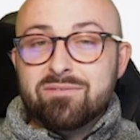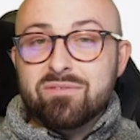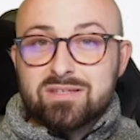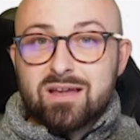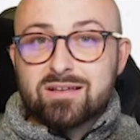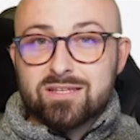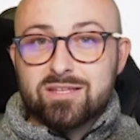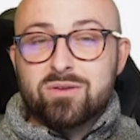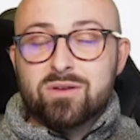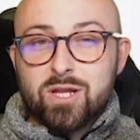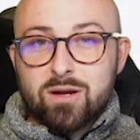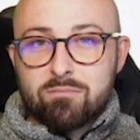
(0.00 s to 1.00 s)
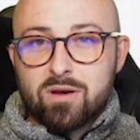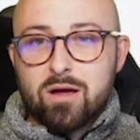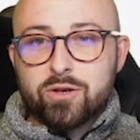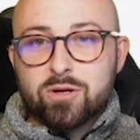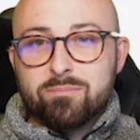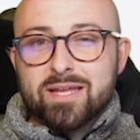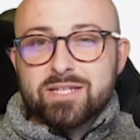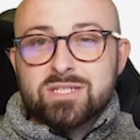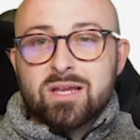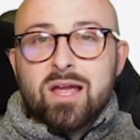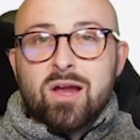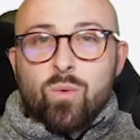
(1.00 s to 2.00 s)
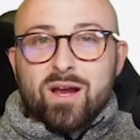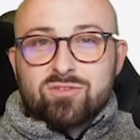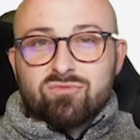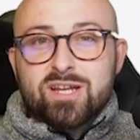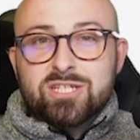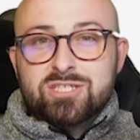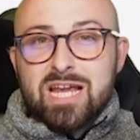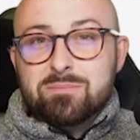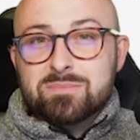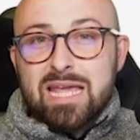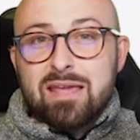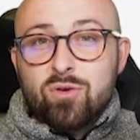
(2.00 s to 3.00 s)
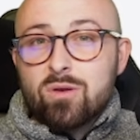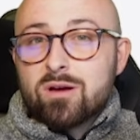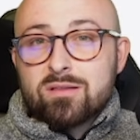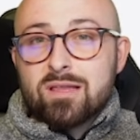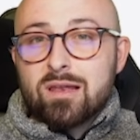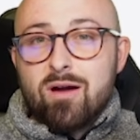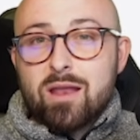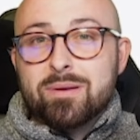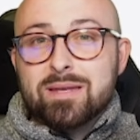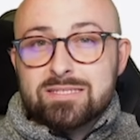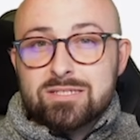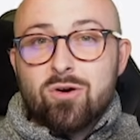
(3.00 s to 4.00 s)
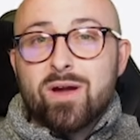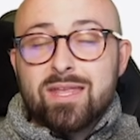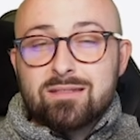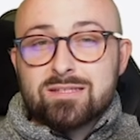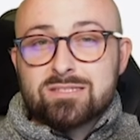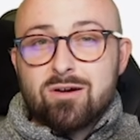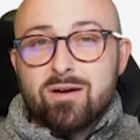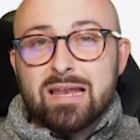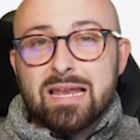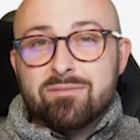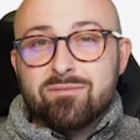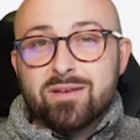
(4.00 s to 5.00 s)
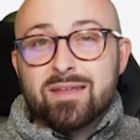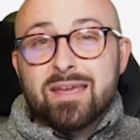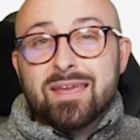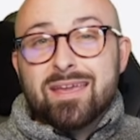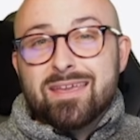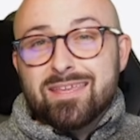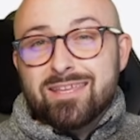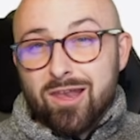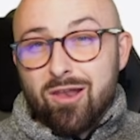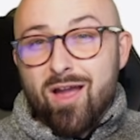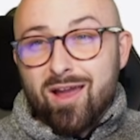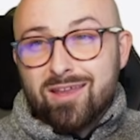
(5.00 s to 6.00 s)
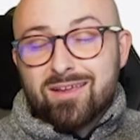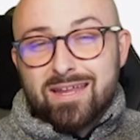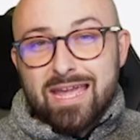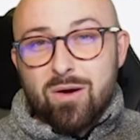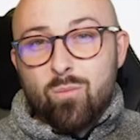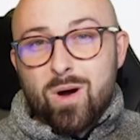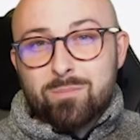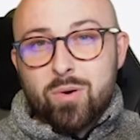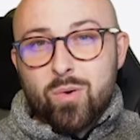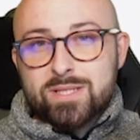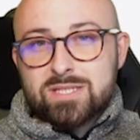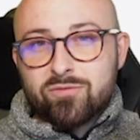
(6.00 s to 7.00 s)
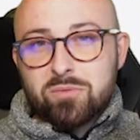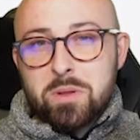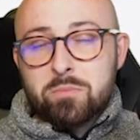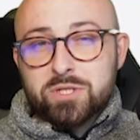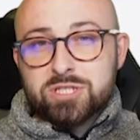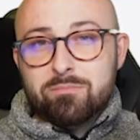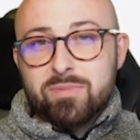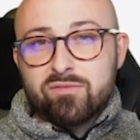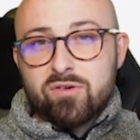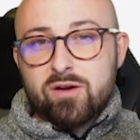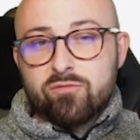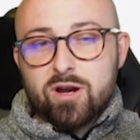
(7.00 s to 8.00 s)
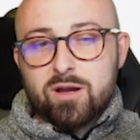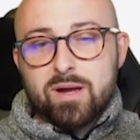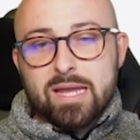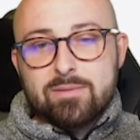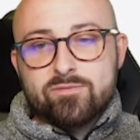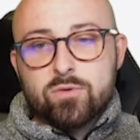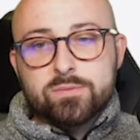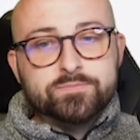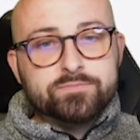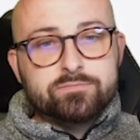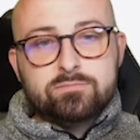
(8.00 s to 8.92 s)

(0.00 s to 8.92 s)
And if he doesn't, you know you can rely on your bench. Whereas Reece James, if you look at the lineup and he's not in the starting 11, you're likely going to get a 1-pointer from him, which can be very painful.